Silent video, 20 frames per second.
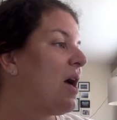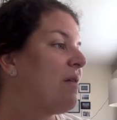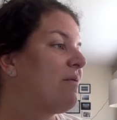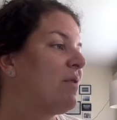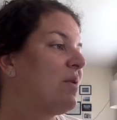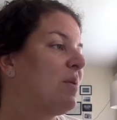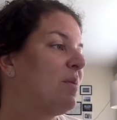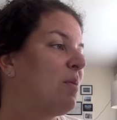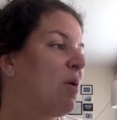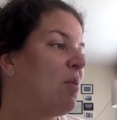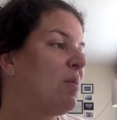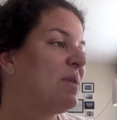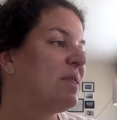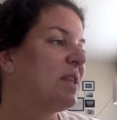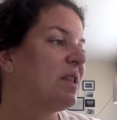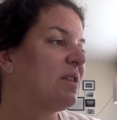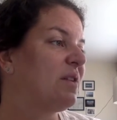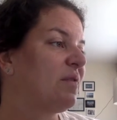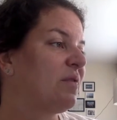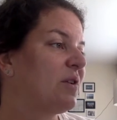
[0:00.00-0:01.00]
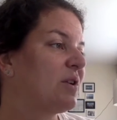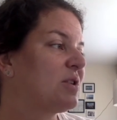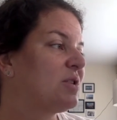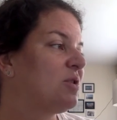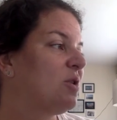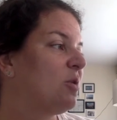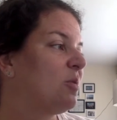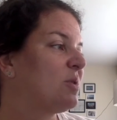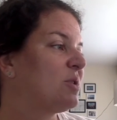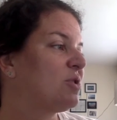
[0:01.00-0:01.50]
From the moment that the first
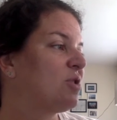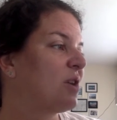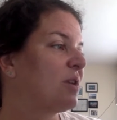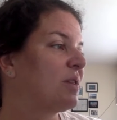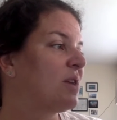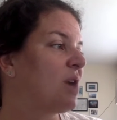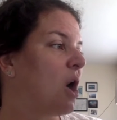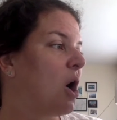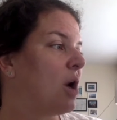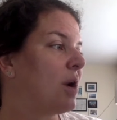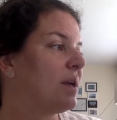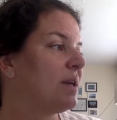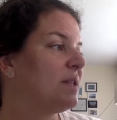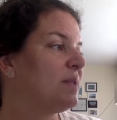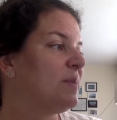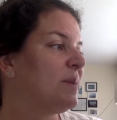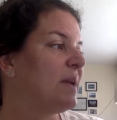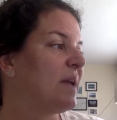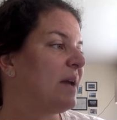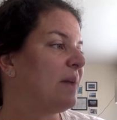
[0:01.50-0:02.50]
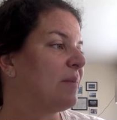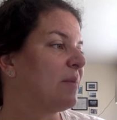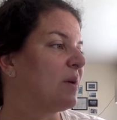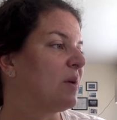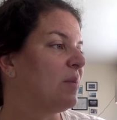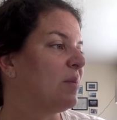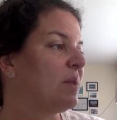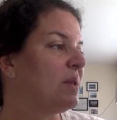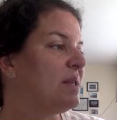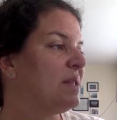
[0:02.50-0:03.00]
note was struck, the audience became
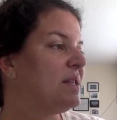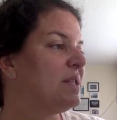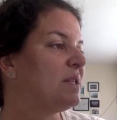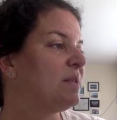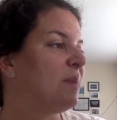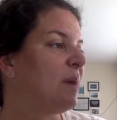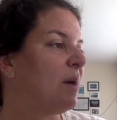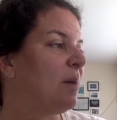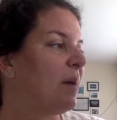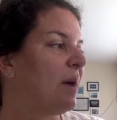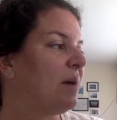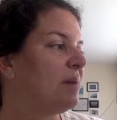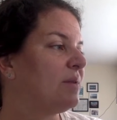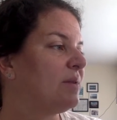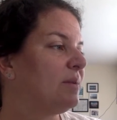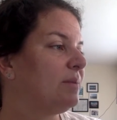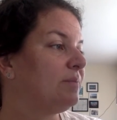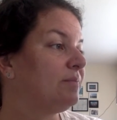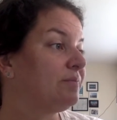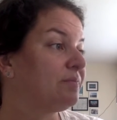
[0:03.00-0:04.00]
completely spellbound.